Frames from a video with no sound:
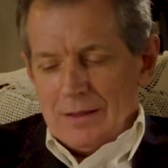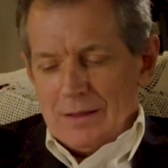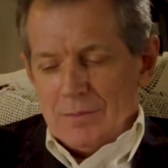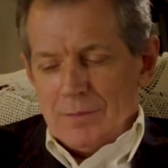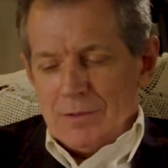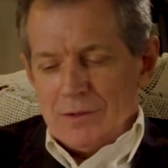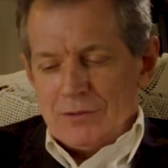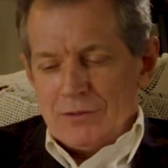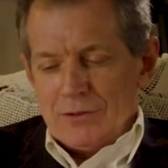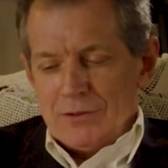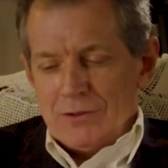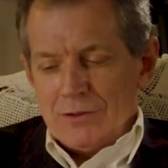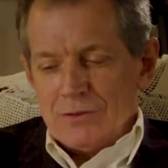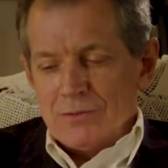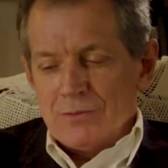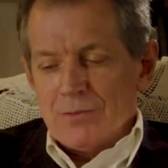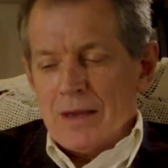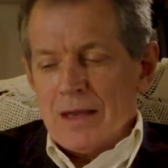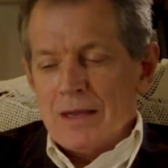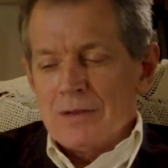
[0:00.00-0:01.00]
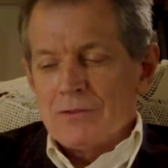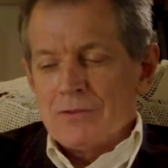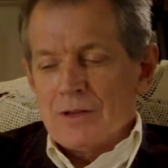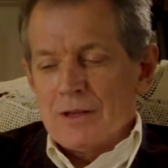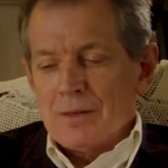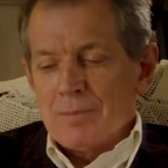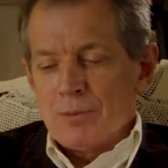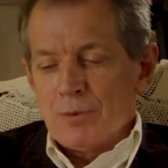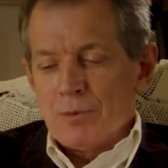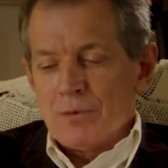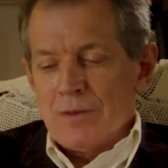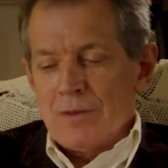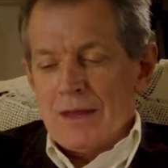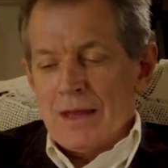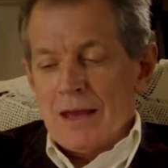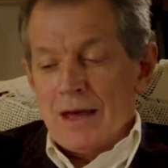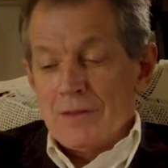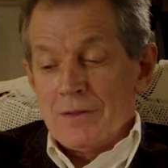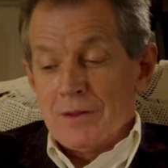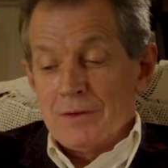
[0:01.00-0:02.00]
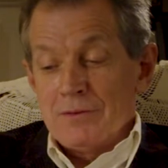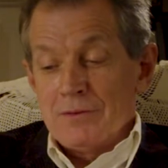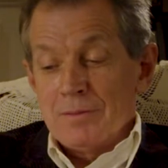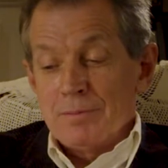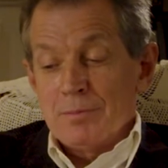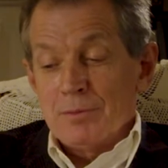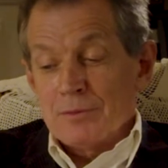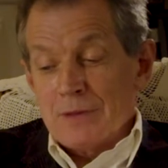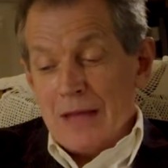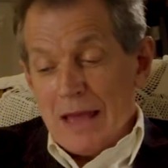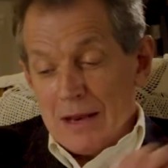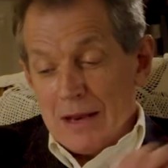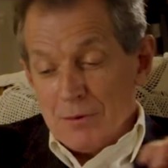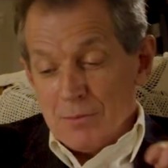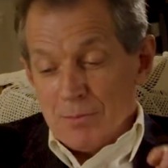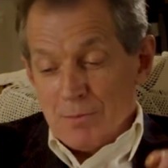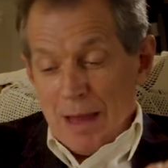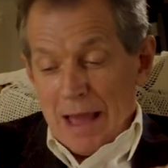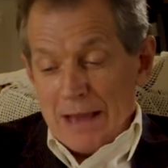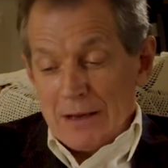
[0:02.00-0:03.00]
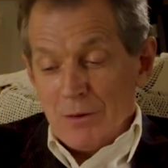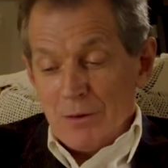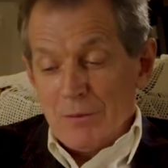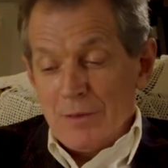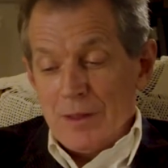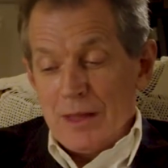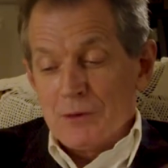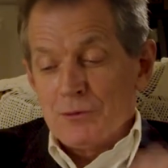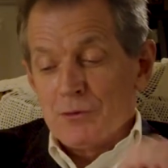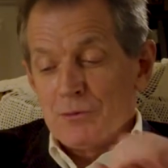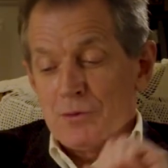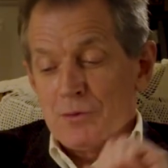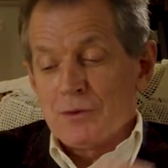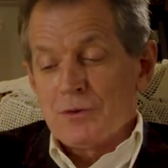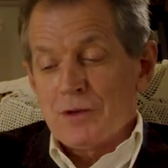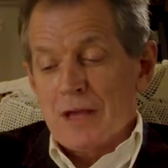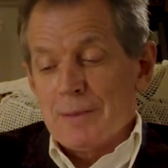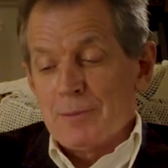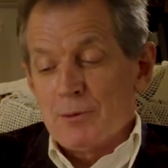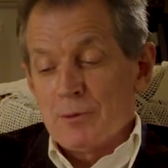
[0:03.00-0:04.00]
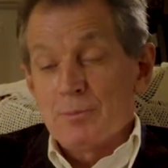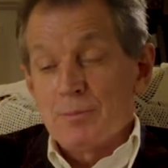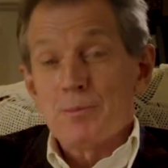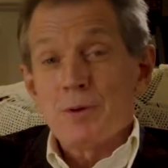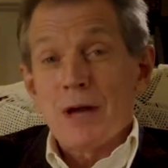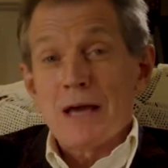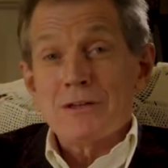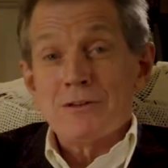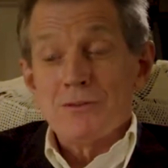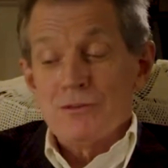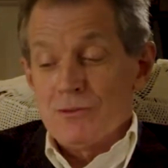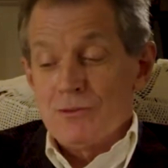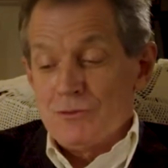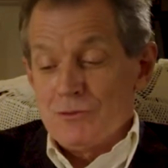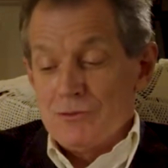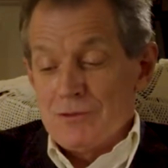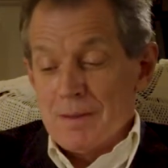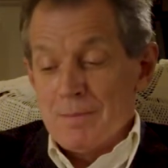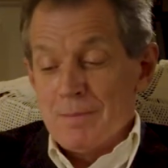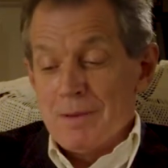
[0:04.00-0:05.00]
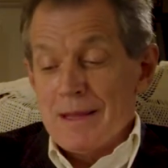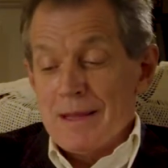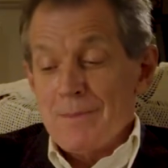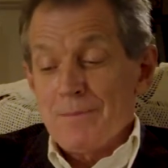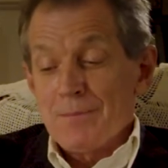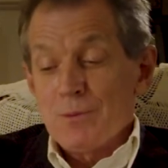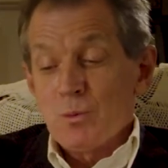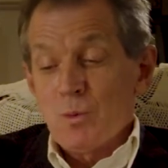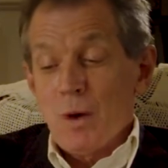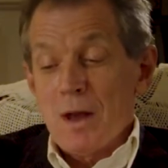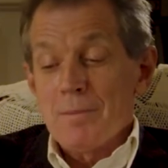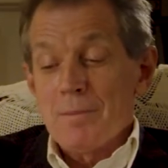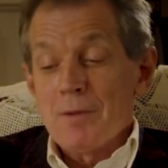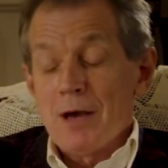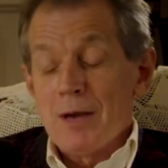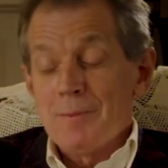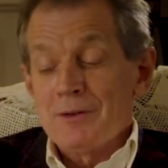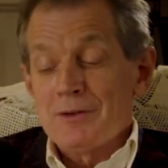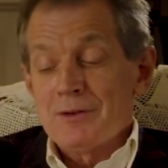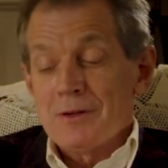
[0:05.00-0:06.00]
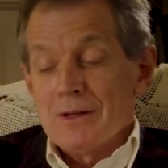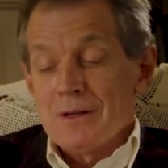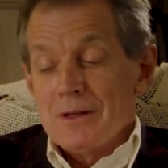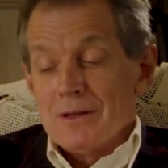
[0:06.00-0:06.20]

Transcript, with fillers: Mrs. Vesey put the other dimpled hand back on the edge of the table, brightened dimly one moment,